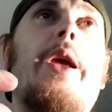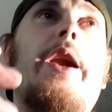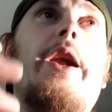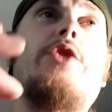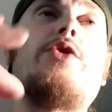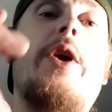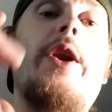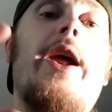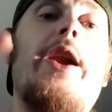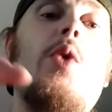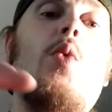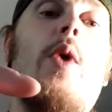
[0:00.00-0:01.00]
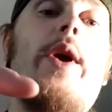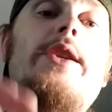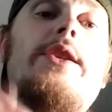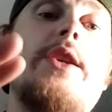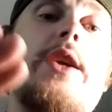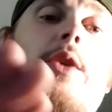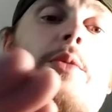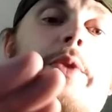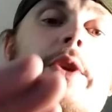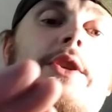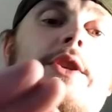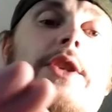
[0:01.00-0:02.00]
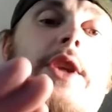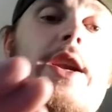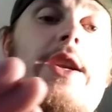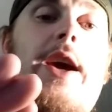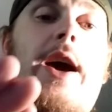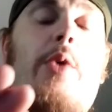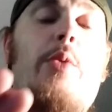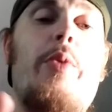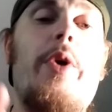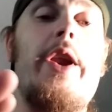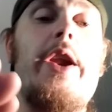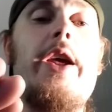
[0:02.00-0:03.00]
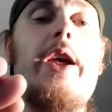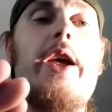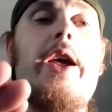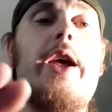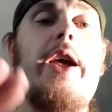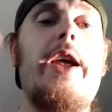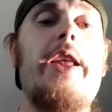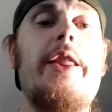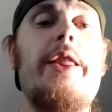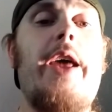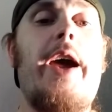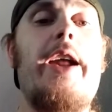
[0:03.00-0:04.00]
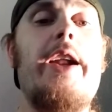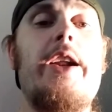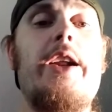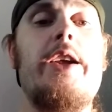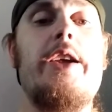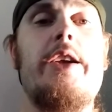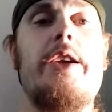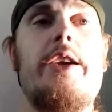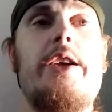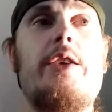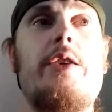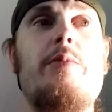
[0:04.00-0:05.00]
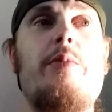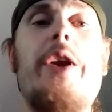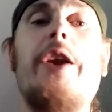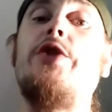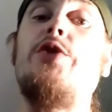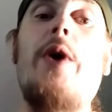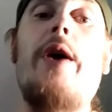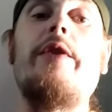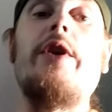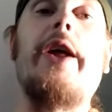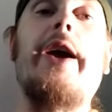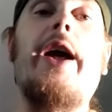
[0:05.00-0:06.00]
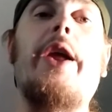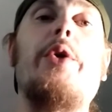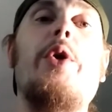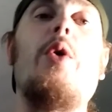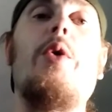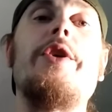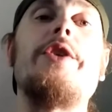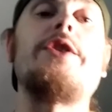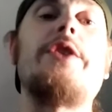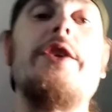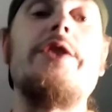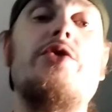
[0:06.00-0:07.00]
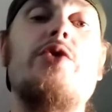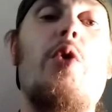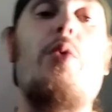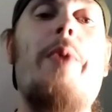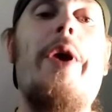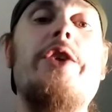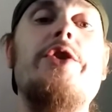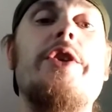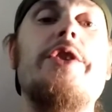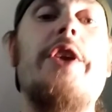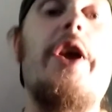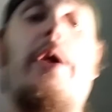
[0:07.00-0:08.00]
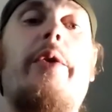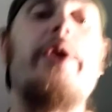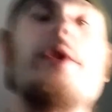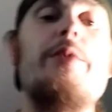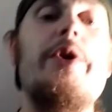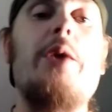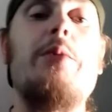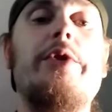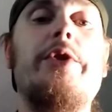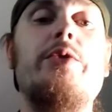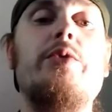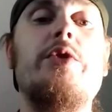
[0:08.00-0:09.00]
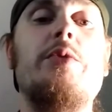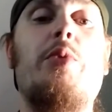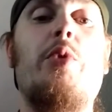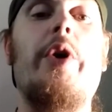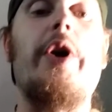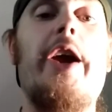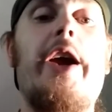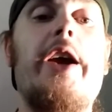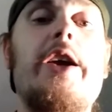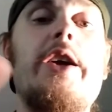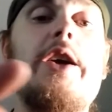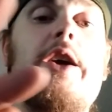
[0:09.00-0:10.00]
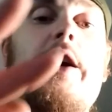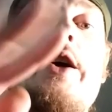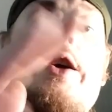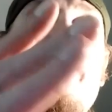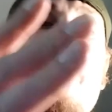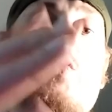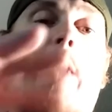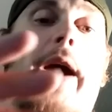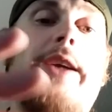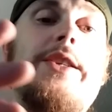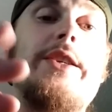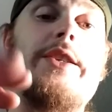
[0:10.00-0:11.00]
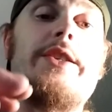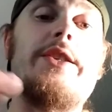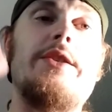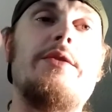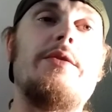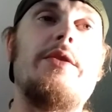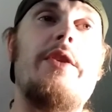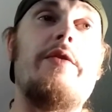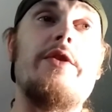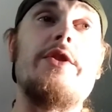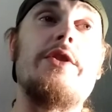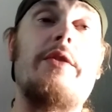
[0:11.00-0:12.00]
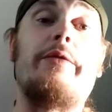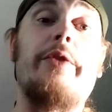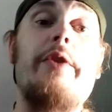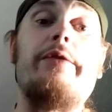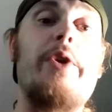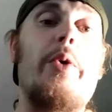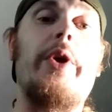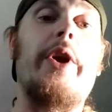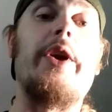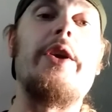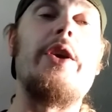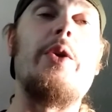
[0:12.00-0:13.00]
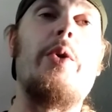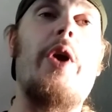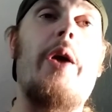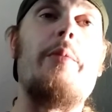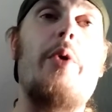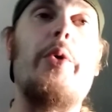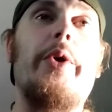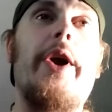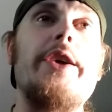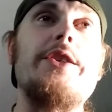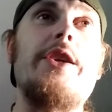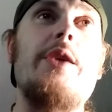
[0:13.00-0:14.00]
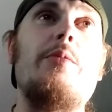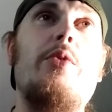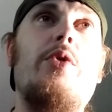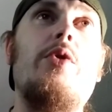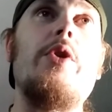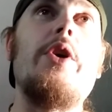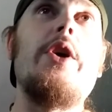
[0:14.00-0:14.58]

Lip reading: And I tried adding weights to help it stay down, but that made it too heavy. Like, I don't know, this drone may just not really be able to support a 2-axis, even just a free-floating, non-motorized gimbal,